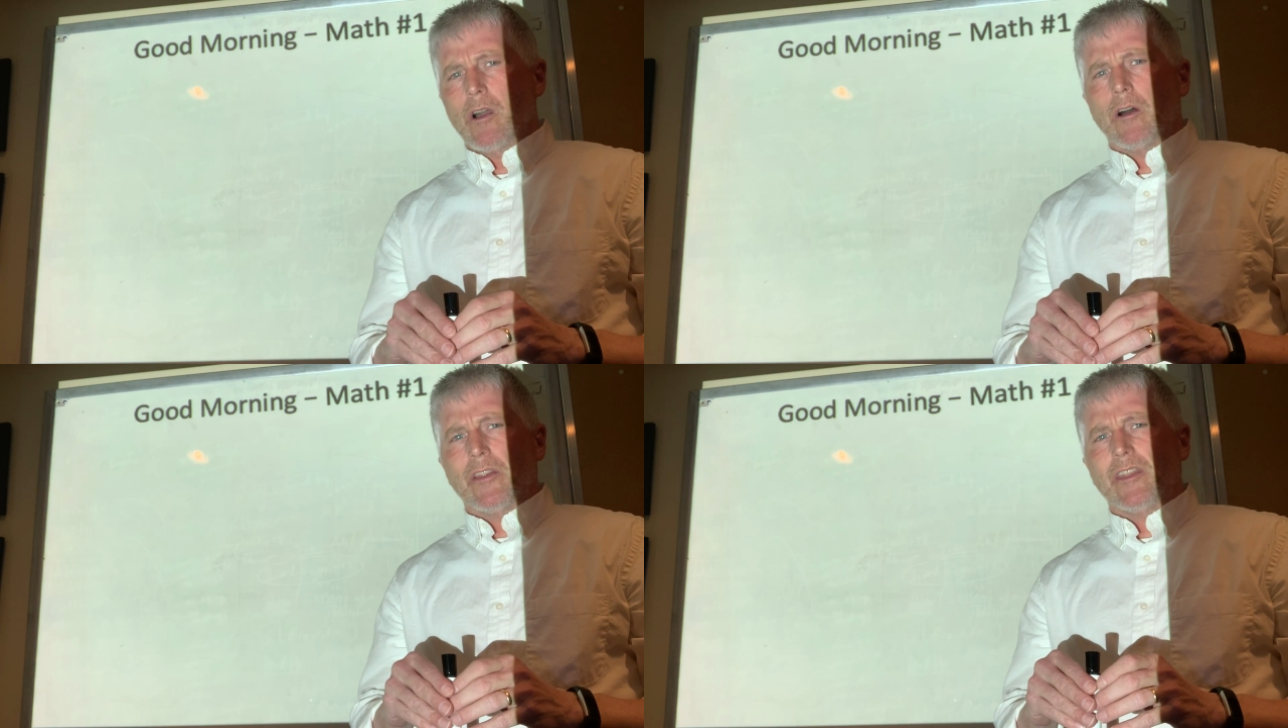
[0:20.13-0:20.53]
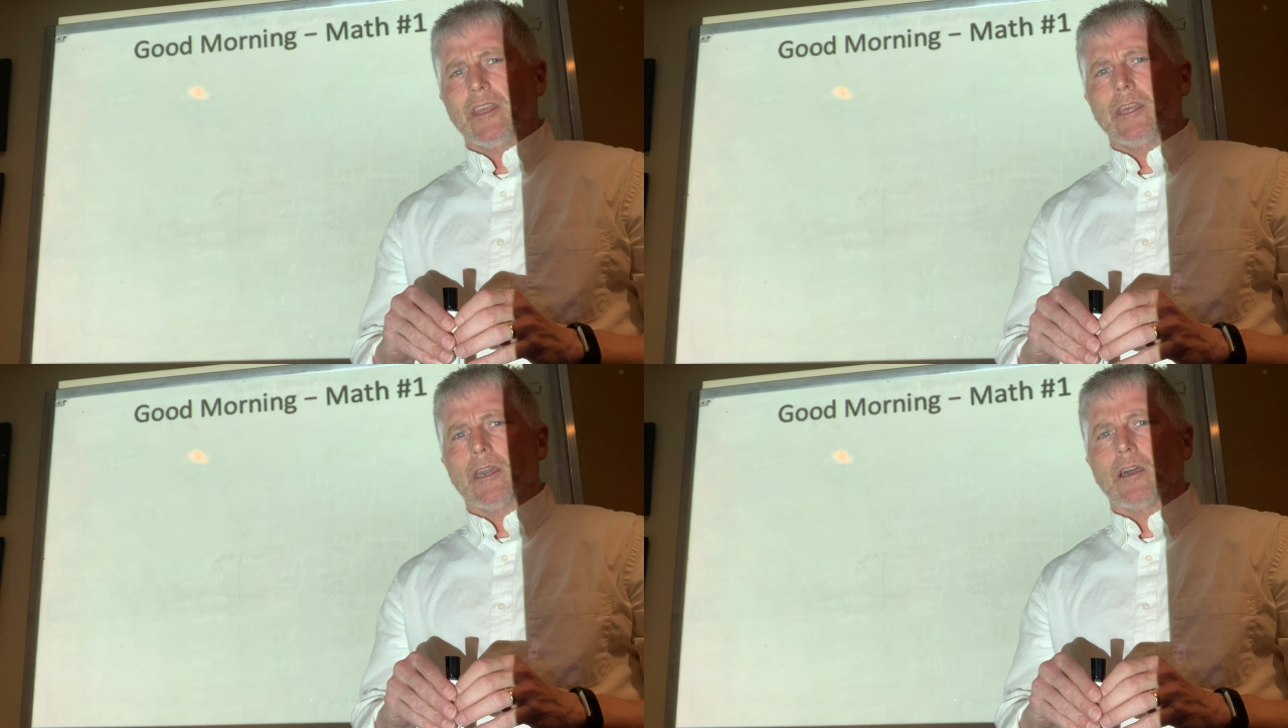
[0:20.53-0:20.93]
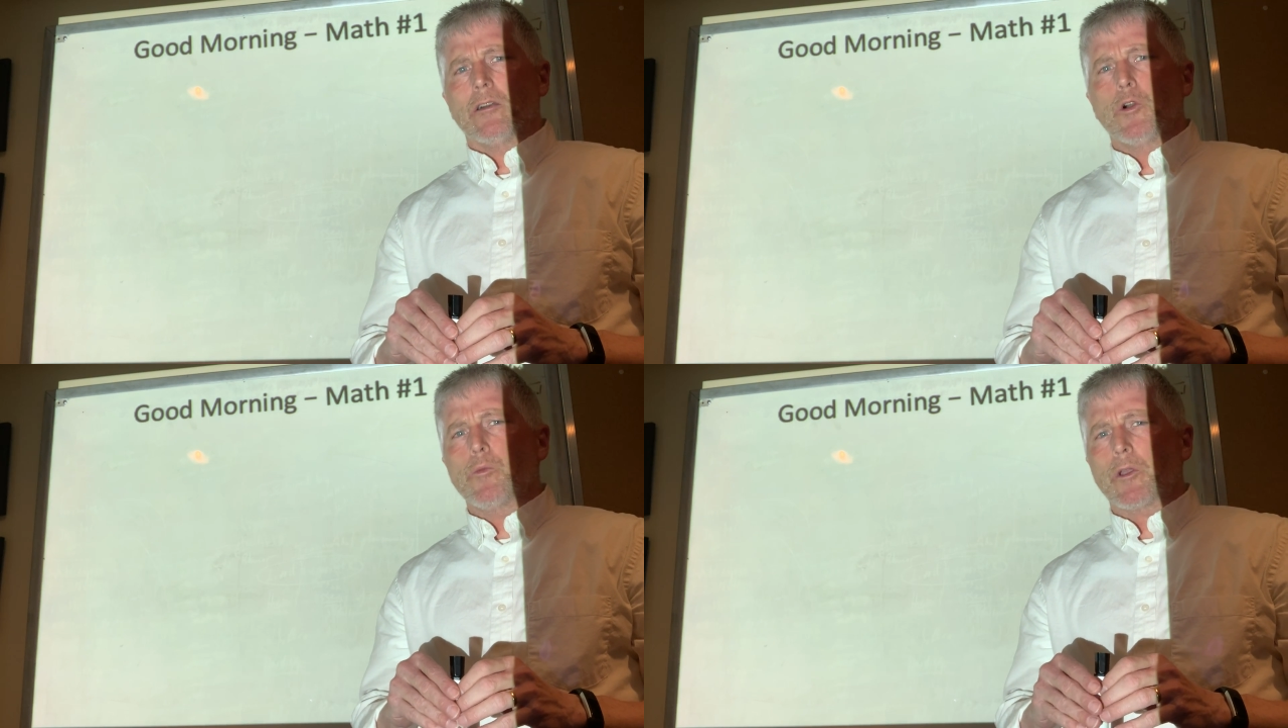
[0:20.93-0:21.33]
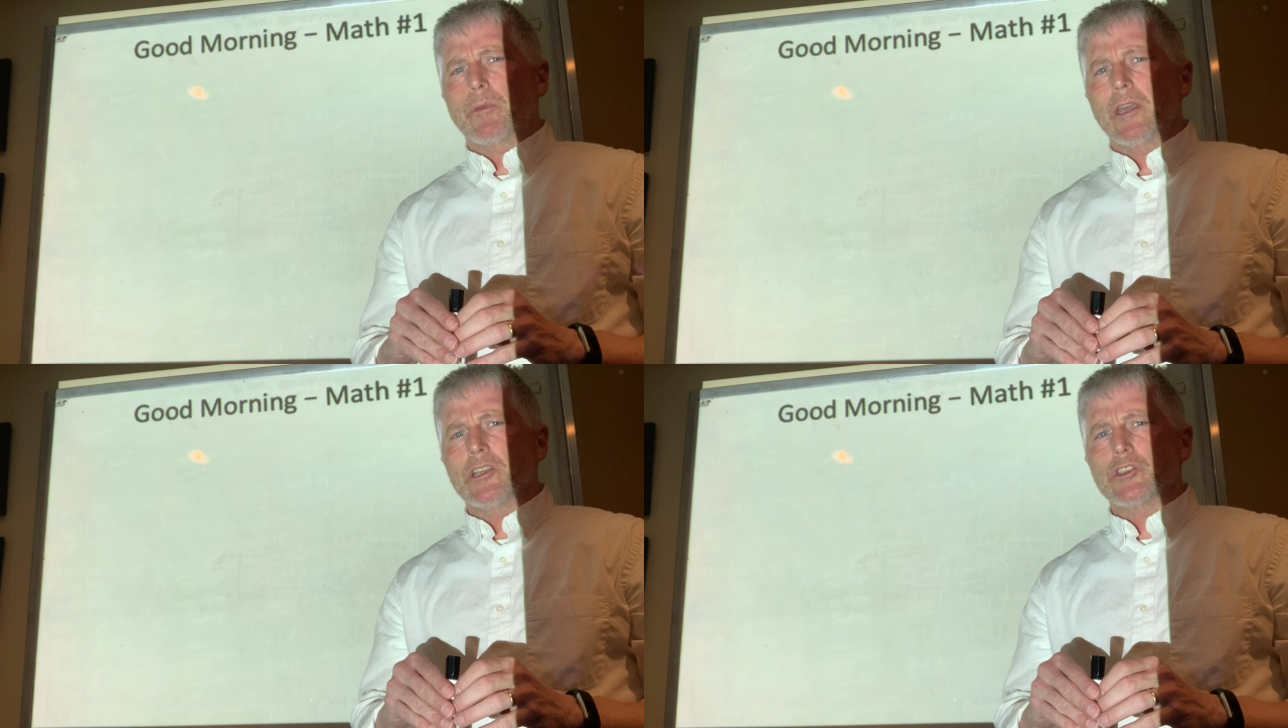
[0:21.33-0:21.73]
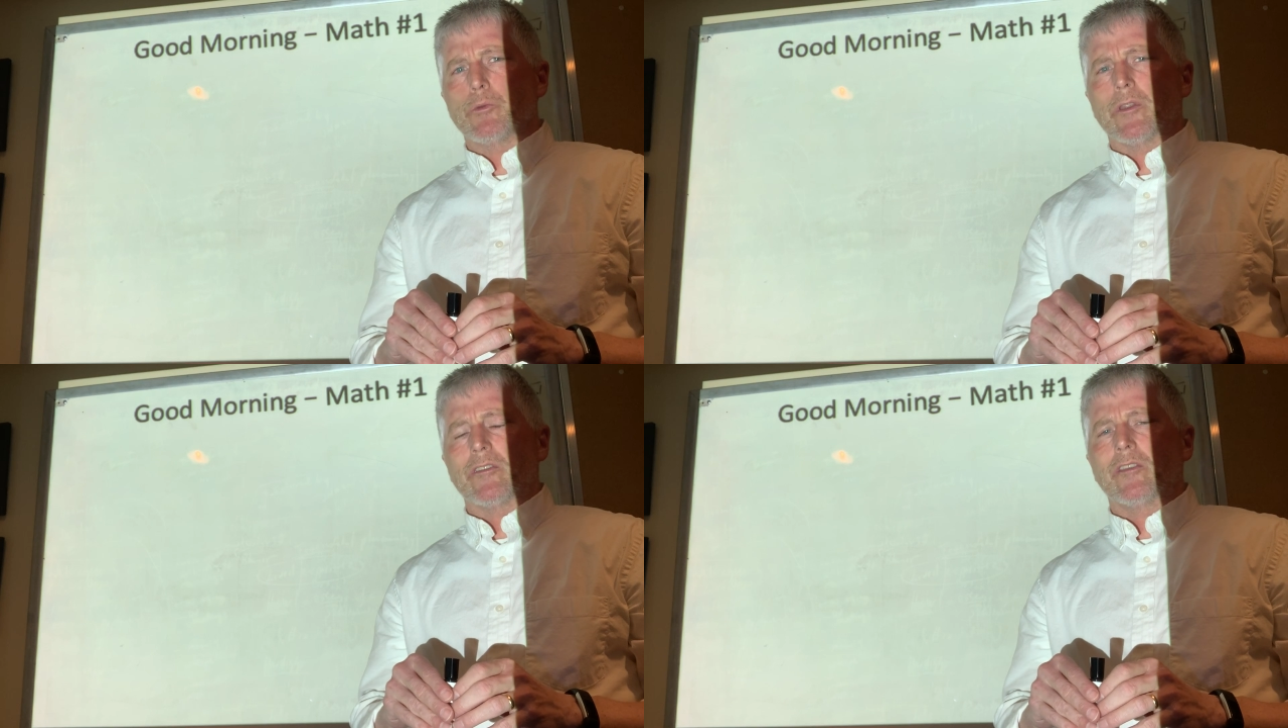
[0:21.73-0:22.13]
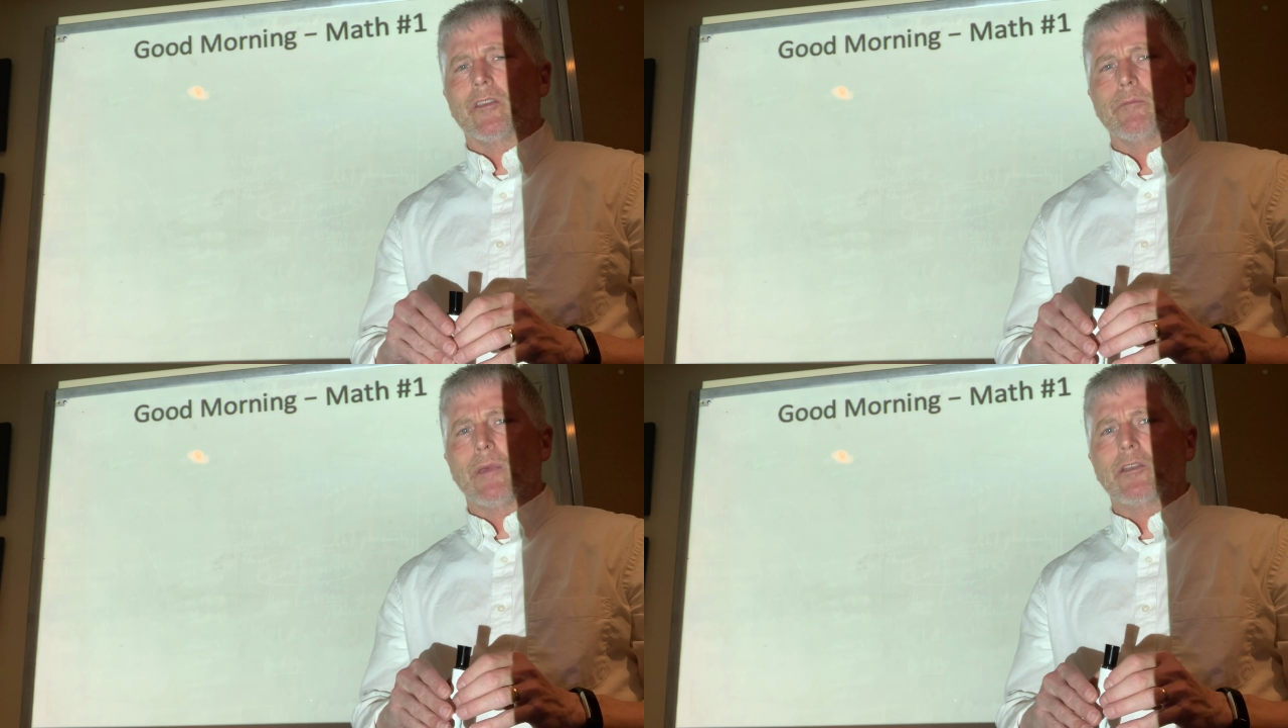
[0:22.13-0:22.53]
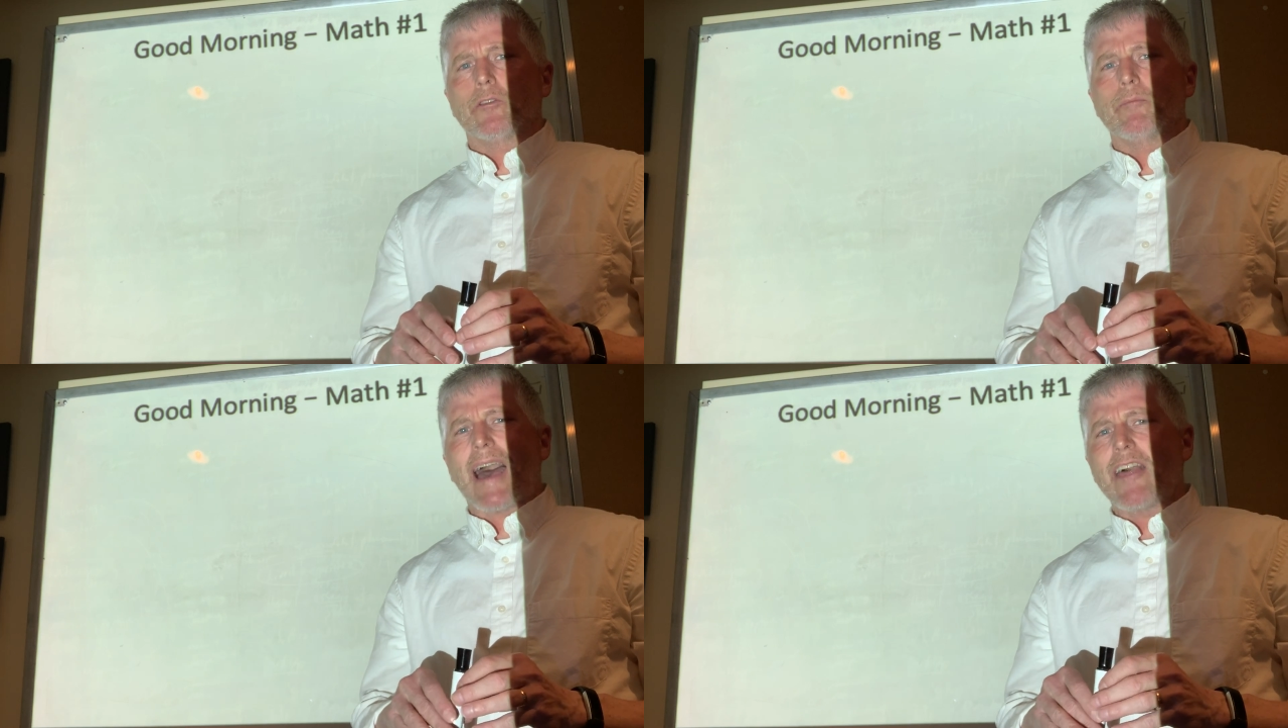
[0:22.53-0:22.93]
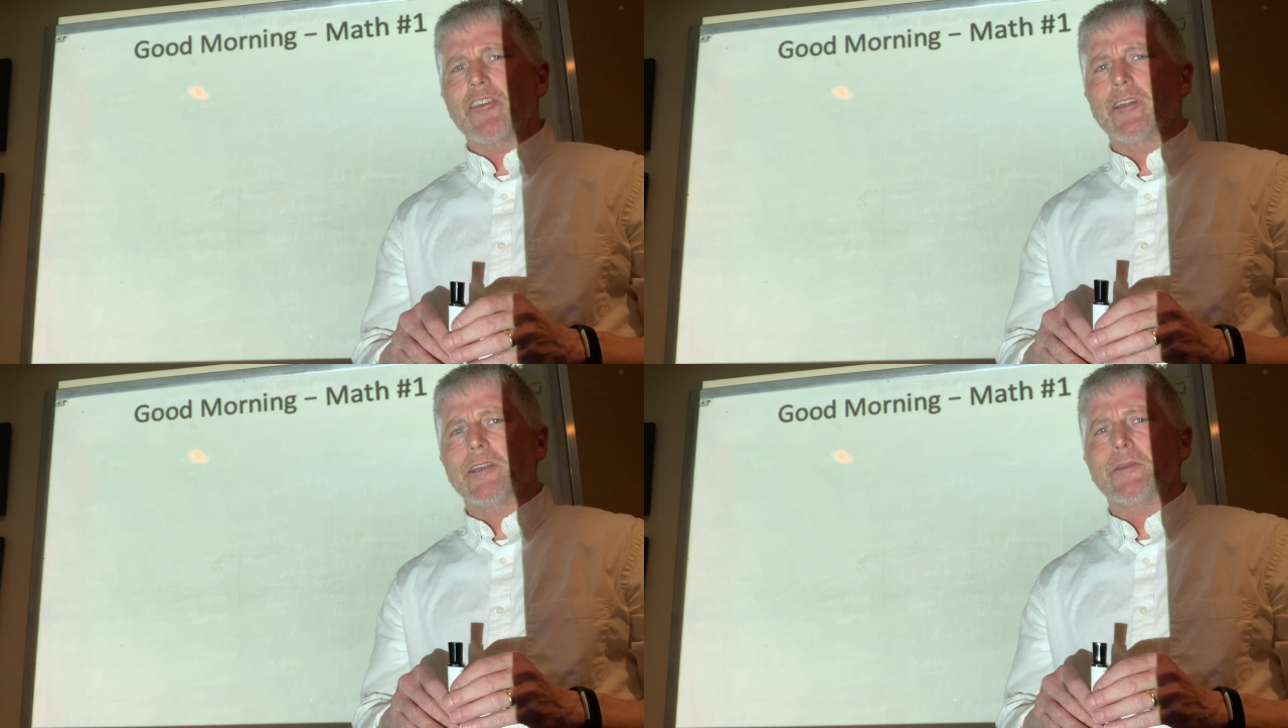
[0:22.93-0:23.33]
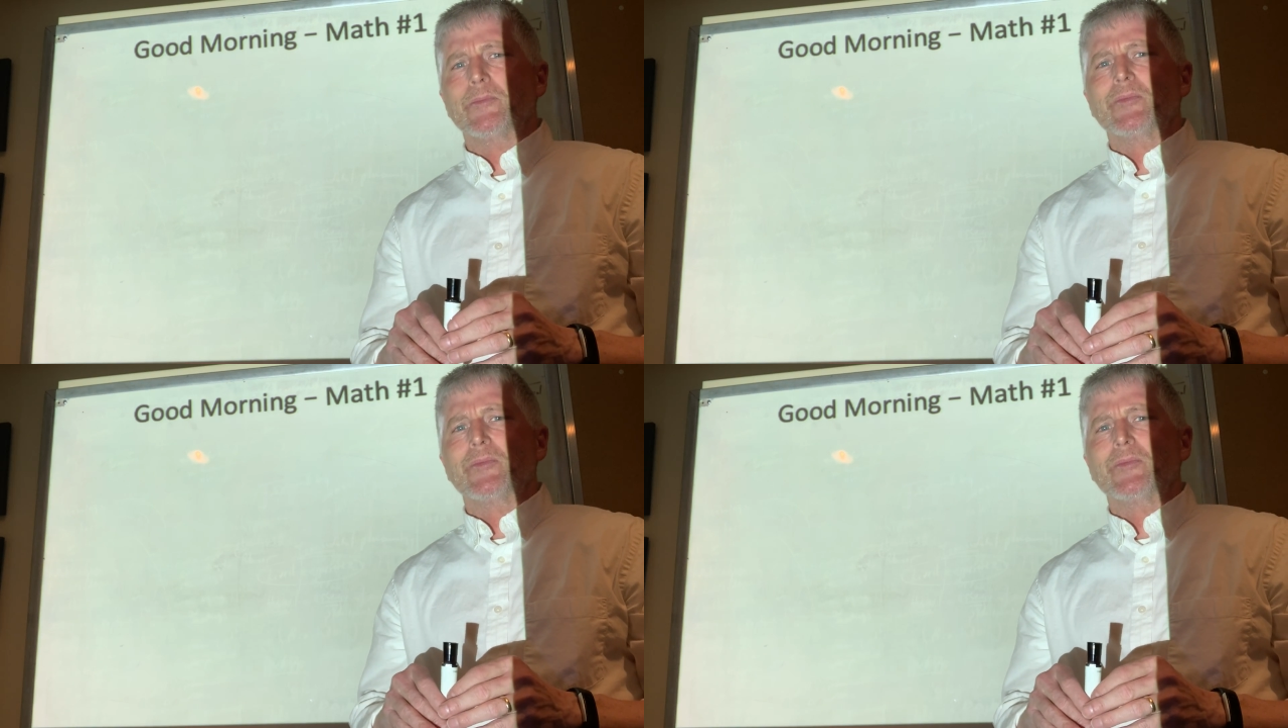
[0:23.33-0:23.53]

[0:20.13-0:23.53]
on the homework page, the one that says mental math on it,